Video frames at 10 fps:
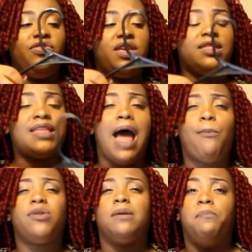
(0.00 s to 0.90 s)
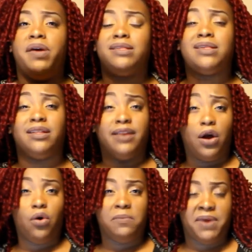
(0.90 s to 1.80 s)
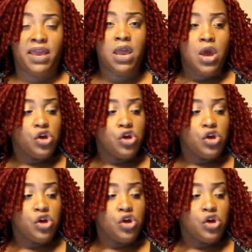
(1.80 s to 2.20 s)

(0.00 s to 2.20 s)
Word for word: This top was a bit snug on me